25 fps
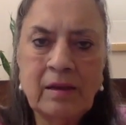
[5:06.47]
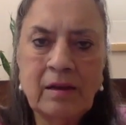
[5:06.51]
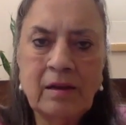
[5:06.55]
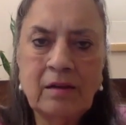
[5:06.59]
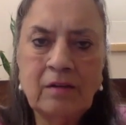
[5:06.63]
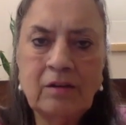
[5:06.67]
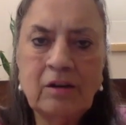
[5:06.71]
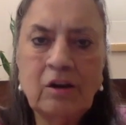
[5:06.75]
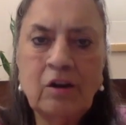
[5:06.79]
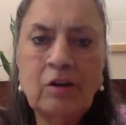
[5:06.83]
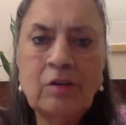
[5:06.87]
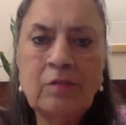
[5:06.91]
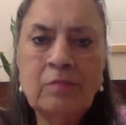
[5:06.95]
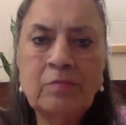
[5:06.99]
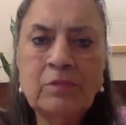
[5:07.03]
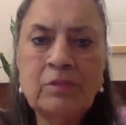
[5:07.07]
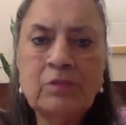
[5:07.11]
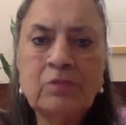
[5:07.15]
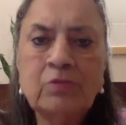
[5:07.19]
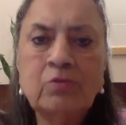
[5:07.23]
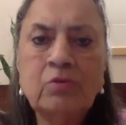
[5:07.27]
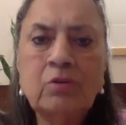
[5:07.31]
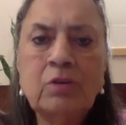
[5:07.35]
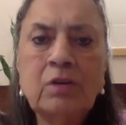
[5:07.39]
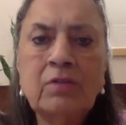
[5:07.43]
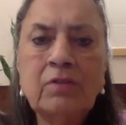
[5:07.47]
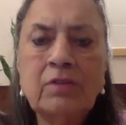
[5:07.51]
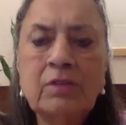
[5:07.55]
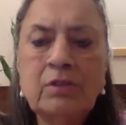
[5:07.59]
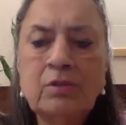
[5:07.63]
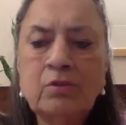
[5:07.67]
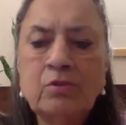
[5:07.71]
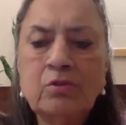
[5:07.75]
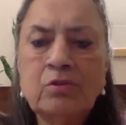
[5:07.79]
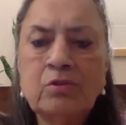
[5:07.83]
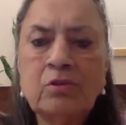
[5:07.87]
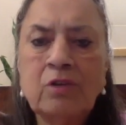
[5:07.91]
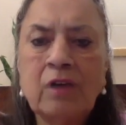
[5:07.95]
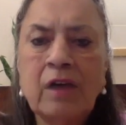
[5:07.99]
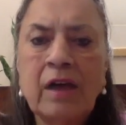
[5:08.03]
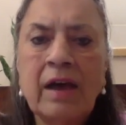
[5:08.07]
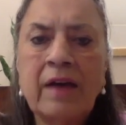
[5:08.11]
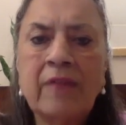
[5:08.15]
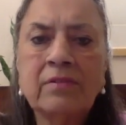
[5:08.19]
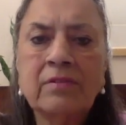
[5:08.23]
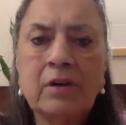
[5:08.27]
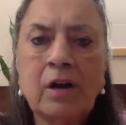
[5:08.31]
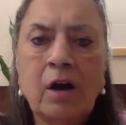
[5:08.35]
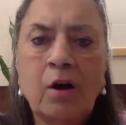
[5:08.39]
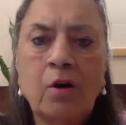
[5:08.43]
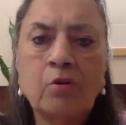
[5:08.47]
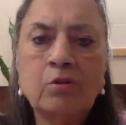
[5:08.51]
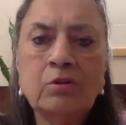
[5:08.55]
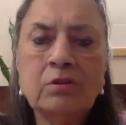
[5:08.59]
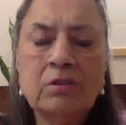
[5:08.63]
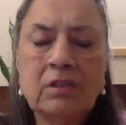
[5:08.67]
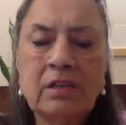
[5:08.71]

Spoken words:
Now in Missouri, we used to have cows